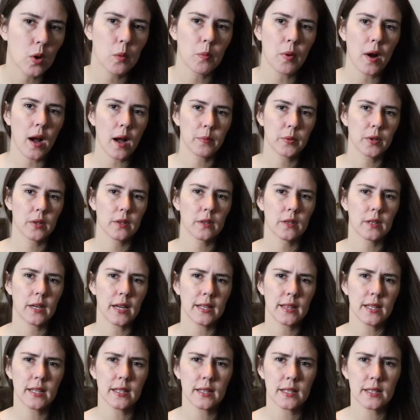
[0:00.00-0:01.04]
popular, I
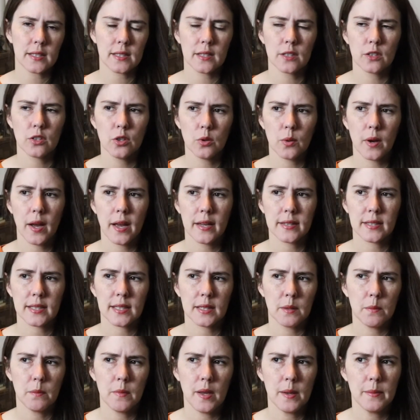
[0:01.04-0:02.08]
think this is US
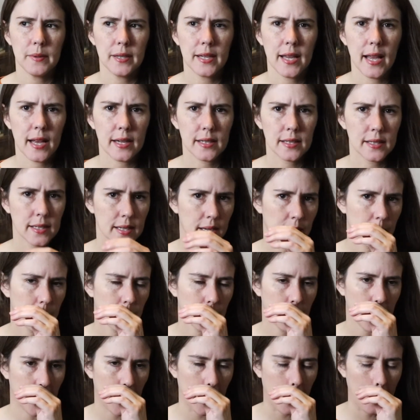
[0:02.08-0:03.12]
and maybe Canada,
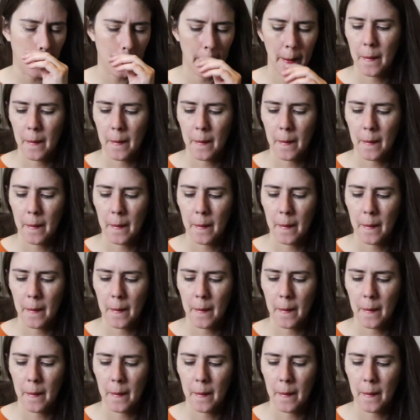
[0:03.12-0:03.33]
but